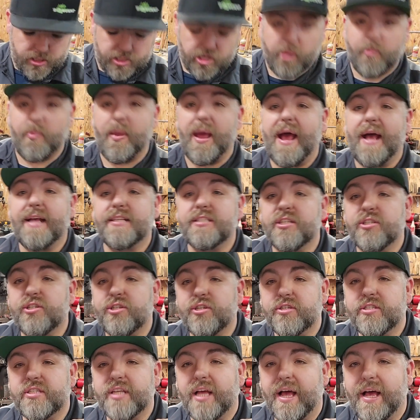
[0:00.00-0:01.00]
our
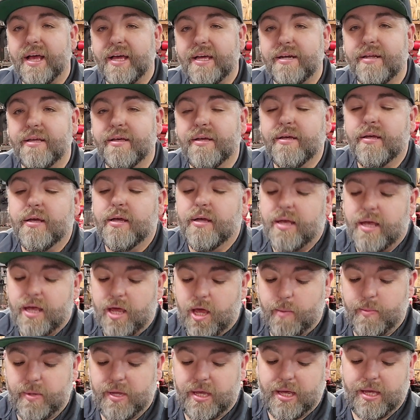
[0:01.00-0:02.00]
passenger side
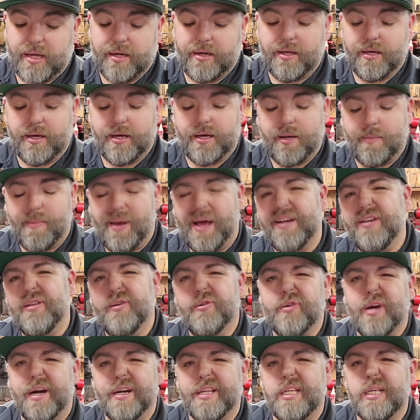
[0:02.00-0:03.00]
Hemi head. I do
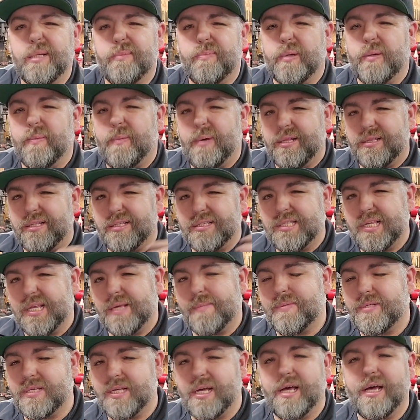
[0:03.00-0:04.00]
try to keep them on the
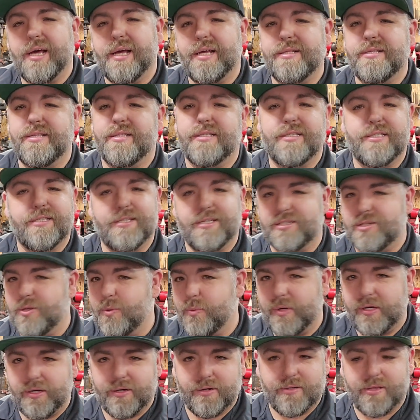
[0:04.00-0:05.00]
same sides. It's just a
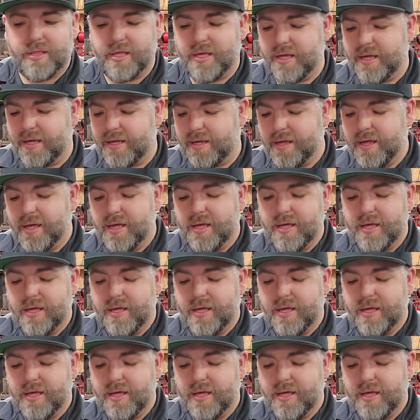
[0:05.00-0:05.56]
weird thing.